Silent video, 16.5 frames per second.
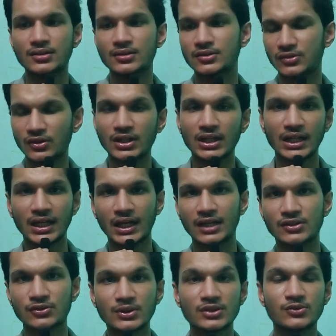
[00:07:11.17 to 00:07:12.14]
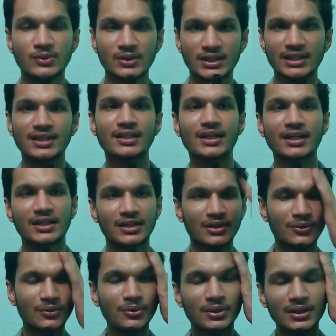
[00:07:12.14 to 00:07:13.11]
Sorry, actually sweating right
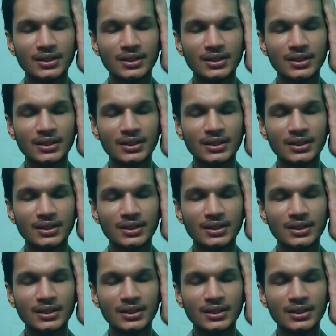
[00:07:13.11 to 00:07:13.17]
now.